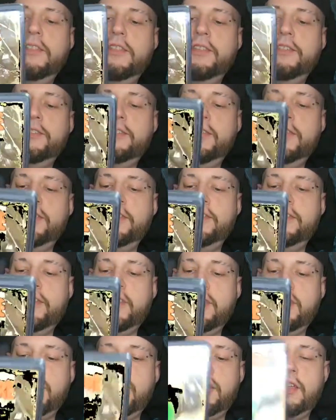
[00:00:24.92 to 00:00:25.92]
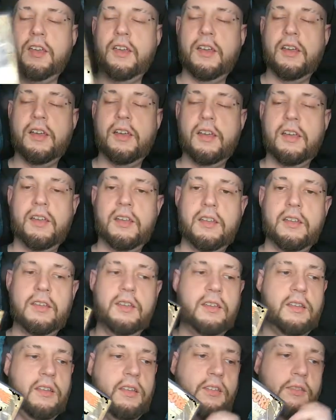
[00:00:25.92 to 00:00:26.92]
This is a
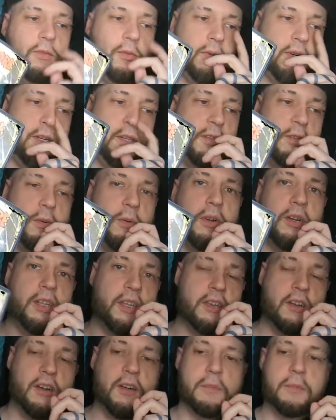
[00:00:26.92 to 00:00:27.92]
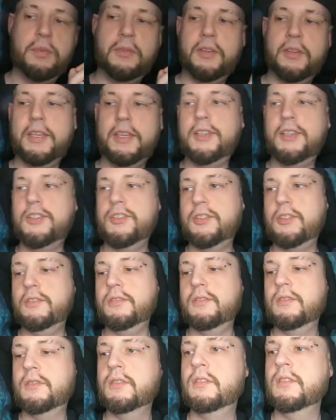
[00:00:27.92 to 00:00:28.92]
2020
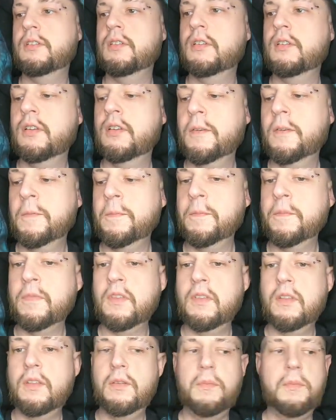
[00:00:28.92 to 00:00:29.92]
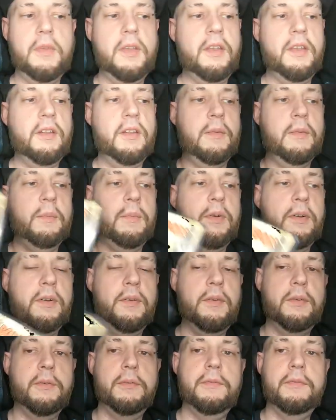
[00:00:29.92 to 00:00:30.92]
compilation made up
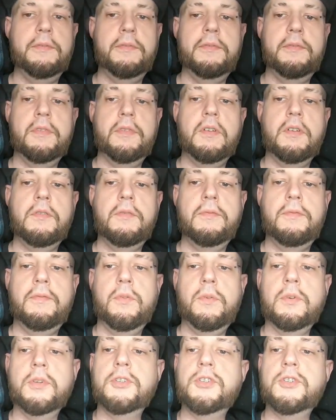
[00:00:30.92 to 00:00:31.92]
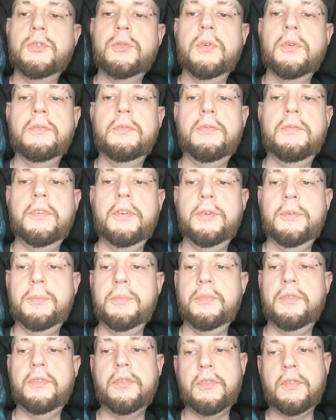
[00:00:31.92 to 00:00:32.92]
of four short
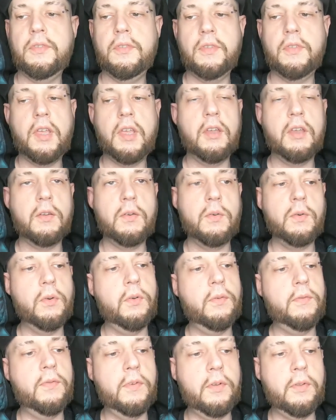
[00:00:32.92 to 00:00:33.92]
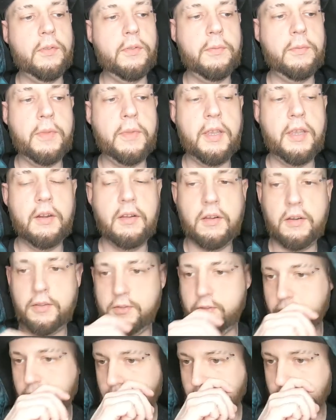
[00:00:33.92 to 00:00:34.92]
films that Gore Filth made on
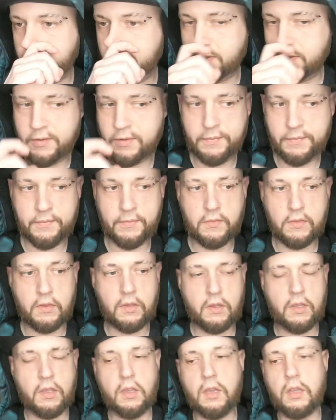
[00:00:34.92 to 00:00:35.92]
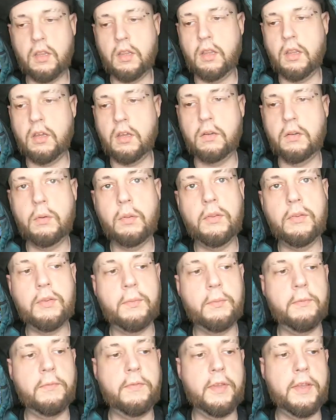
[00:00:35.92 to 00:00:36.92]
his own, along with
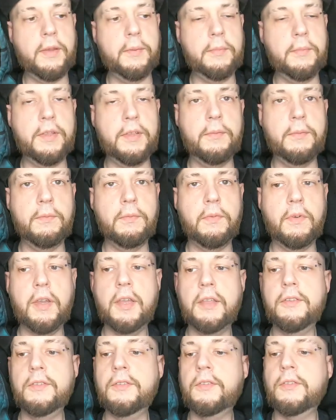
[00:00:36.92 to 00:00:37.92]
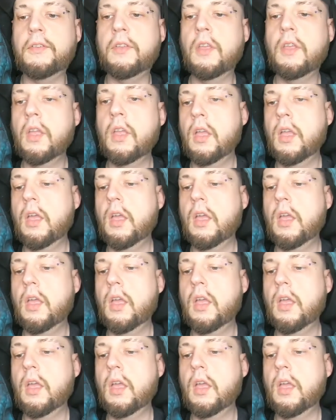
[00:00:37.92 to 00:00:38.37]
some family and friends.